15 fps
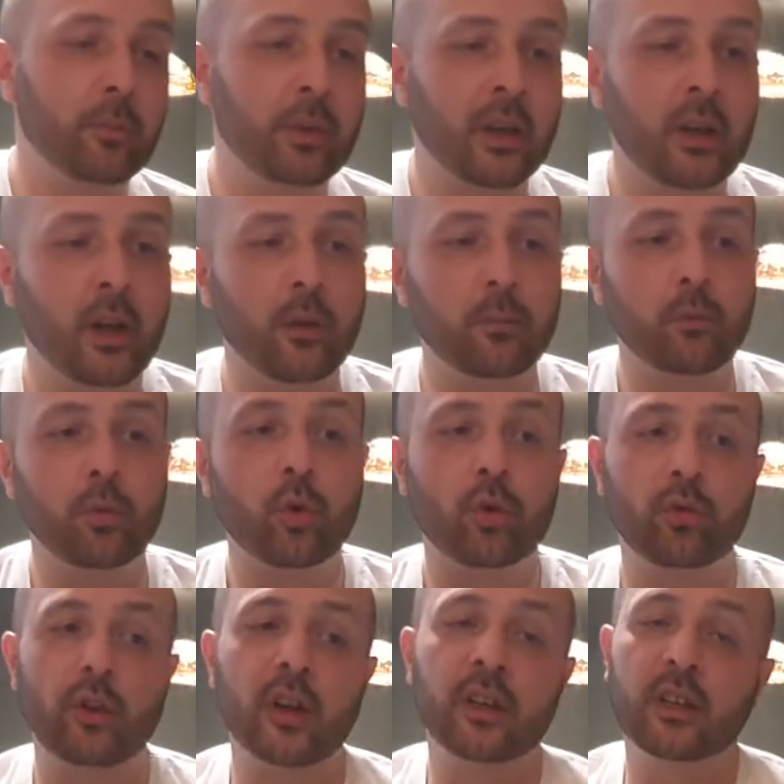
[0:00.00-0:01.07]
become more
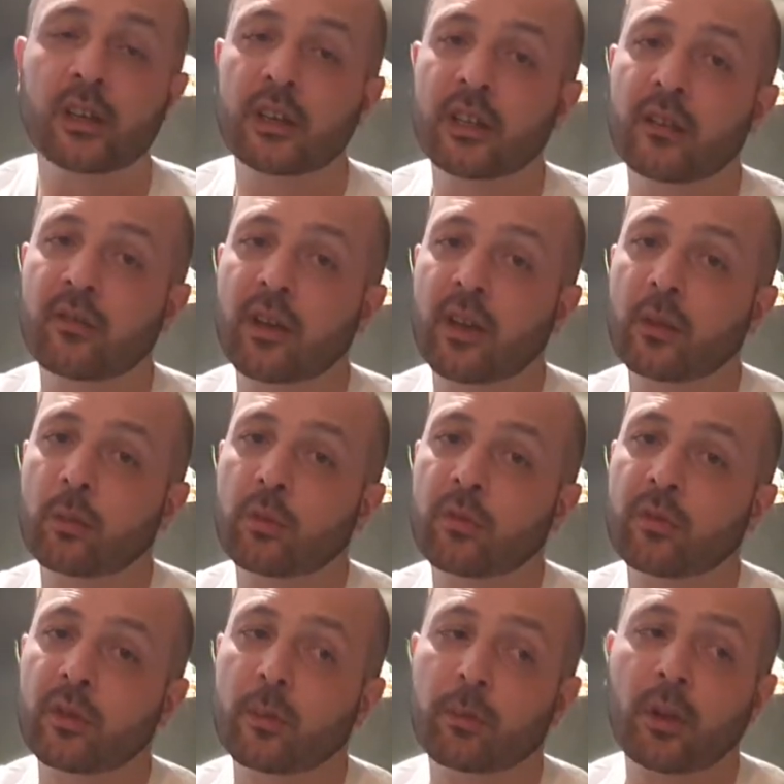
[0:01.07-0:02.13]
readily available
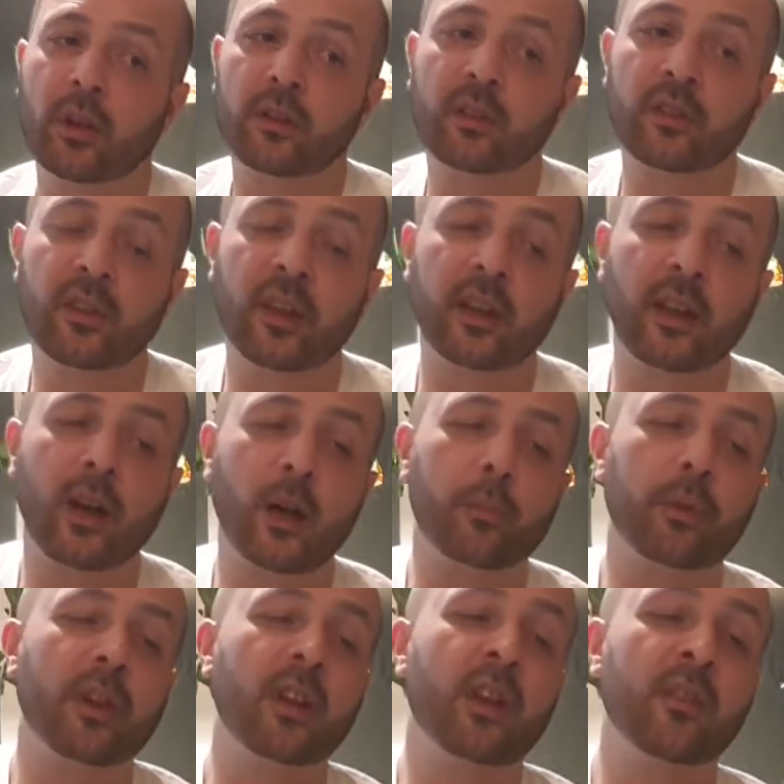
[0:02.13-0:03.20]
for the plant to take it up
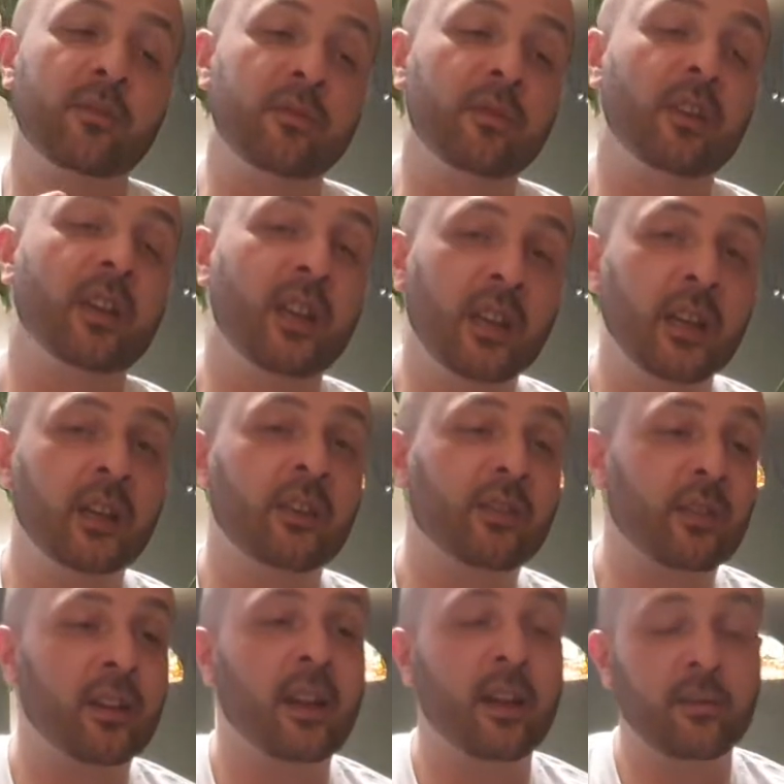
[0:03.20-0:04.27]
if it is
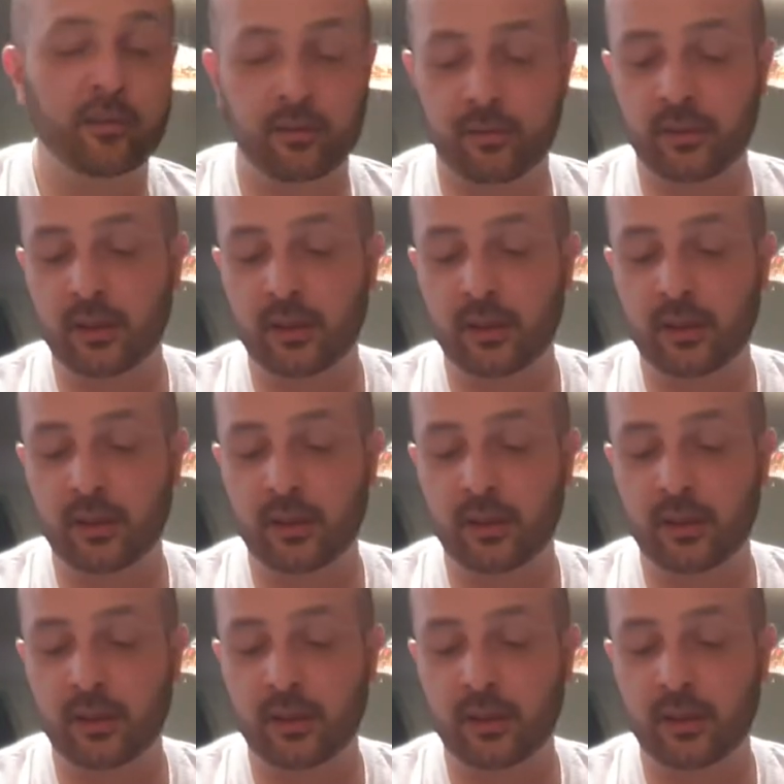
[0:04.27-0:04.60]
left.